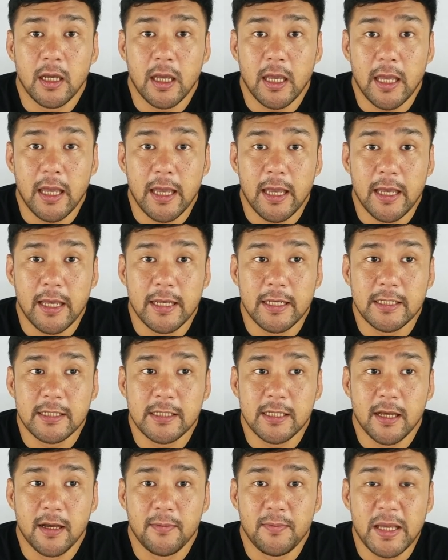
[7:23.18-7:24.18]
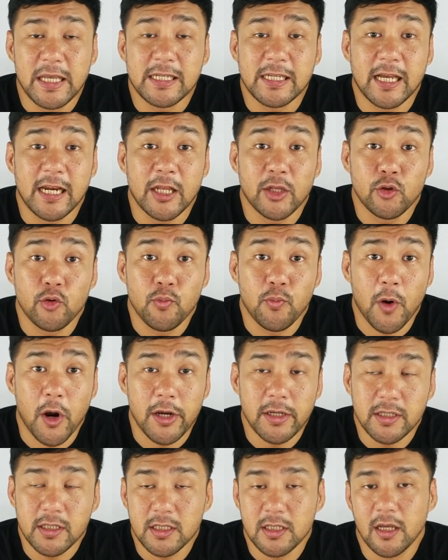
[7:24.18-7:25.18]
is uh, basically two
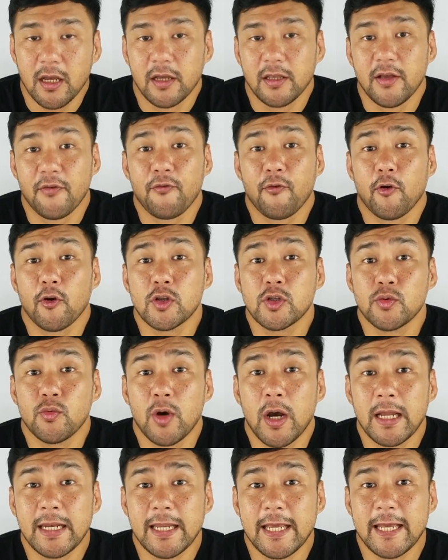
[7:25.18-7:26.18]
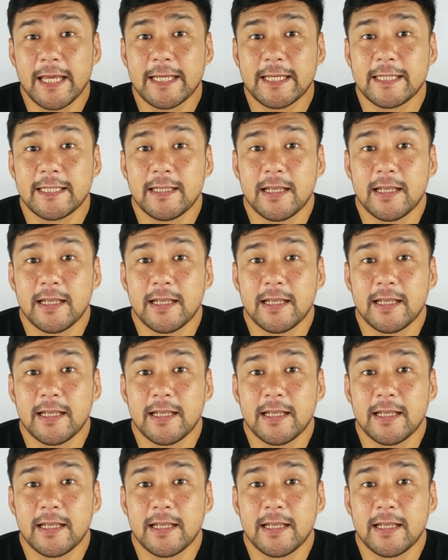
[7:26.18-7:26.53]
parts. The first one is